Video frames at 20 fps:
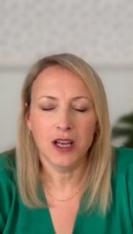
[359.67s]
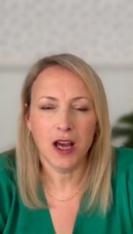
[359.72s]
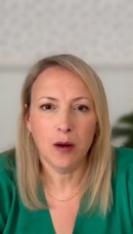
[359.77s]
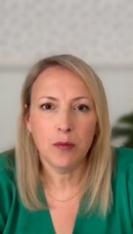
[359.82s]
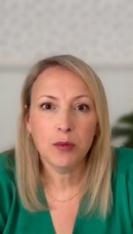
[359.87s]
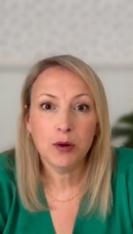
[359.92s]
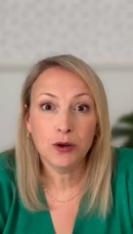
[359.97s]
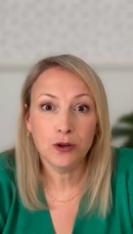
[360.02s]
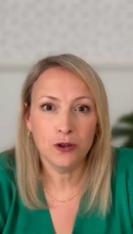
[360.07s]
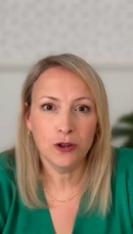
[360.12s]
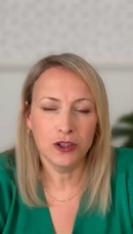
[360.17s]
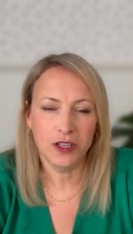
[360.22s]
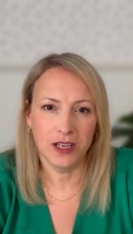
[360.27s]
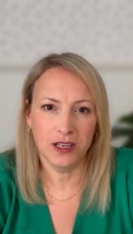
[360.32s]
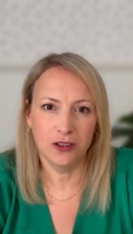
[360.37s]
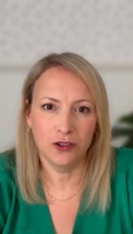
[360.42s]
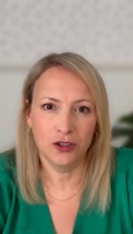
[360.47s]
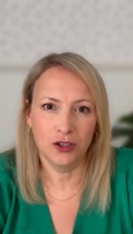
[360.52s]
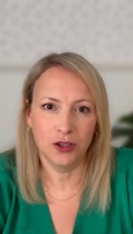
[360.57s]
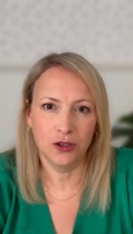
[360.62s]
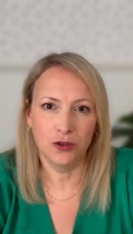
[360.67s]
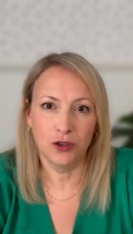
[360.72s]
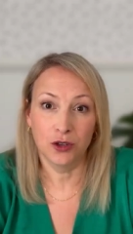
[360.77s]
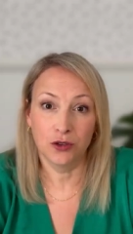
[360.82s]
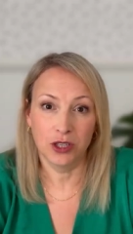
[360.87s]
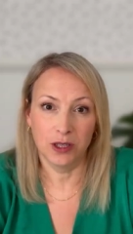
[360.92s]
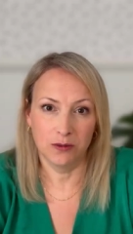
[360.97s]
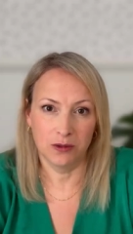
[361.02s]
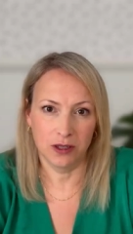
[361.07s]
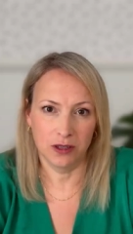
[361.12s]
get pulled into the
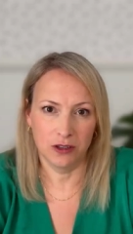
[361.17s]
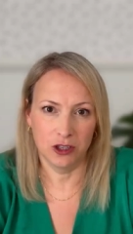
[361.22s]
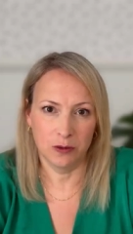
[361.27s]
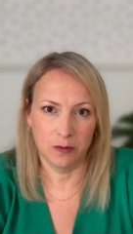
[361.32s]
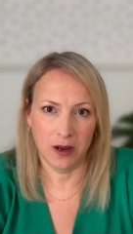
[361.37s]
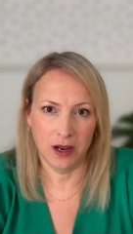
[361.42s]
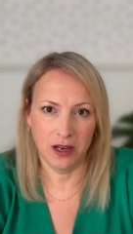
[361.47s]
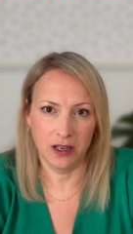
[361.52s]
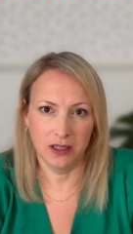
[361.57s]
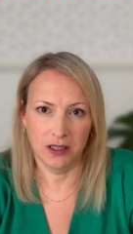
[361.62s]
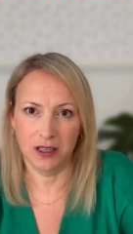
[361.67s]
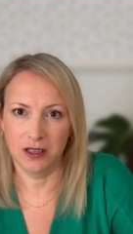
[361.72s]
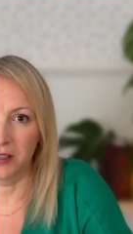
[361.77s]
crypto space